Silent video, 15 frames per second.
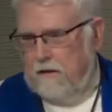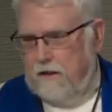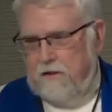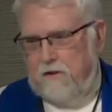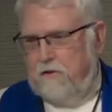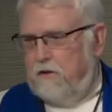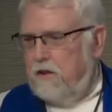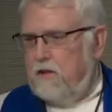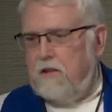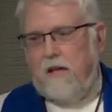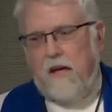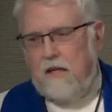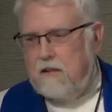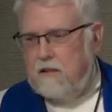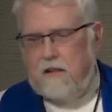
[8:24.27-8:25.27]
that you just
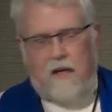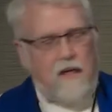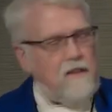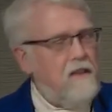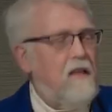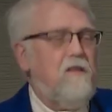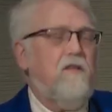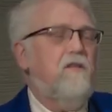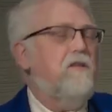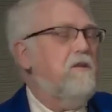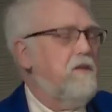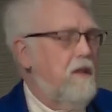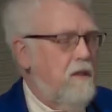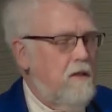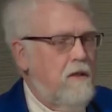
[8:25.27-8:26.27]
ask God not to
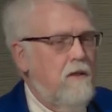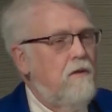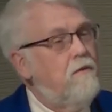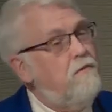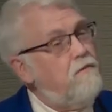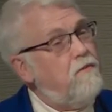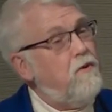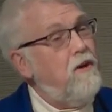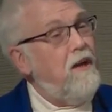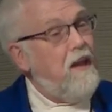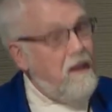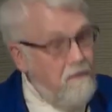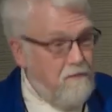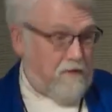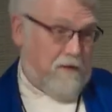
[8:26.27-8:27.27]
do it
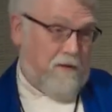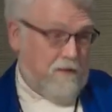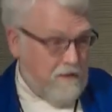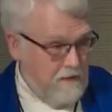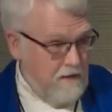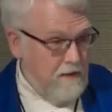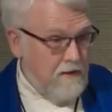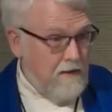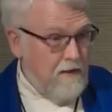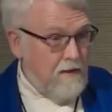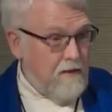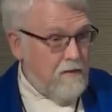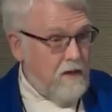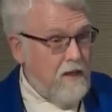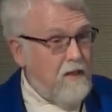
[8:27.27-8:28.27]
forever,
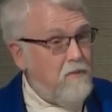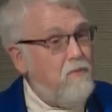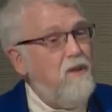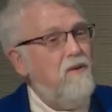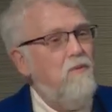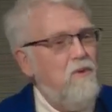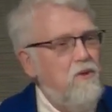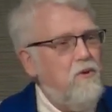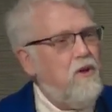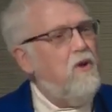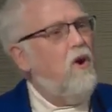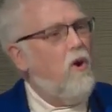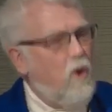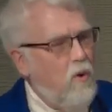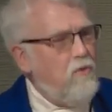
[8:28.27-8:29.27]
right? You
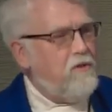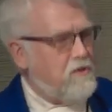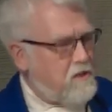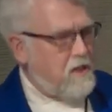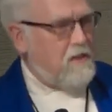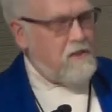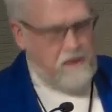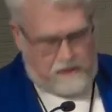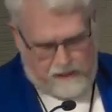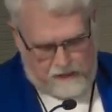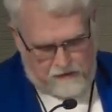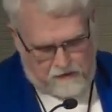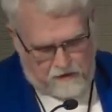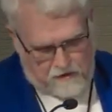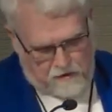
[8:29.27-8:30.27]
can hold the sins
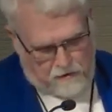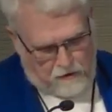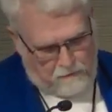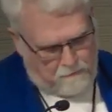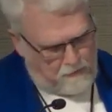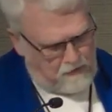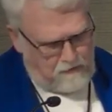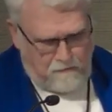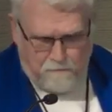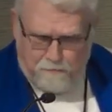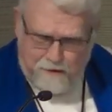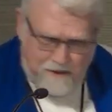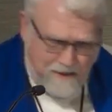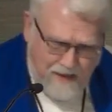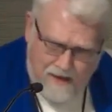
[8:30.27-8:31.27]
against us, Lord,
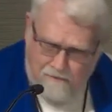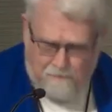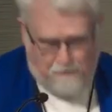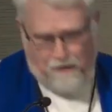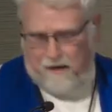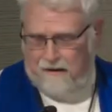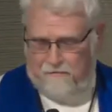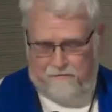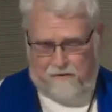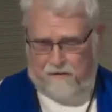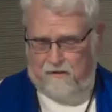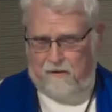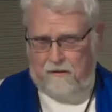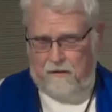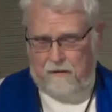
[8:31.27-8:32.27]
but not forever.
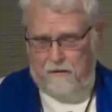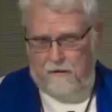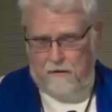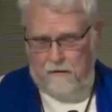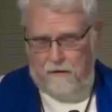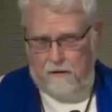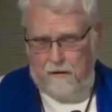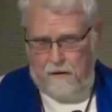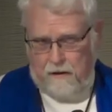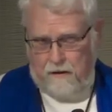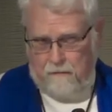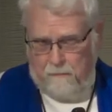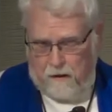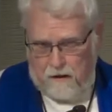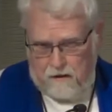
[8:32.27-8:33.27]

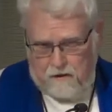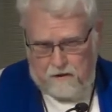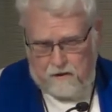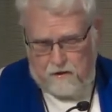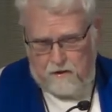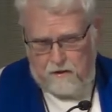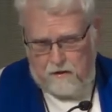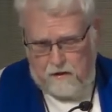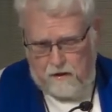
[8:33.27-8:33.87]
In Mark's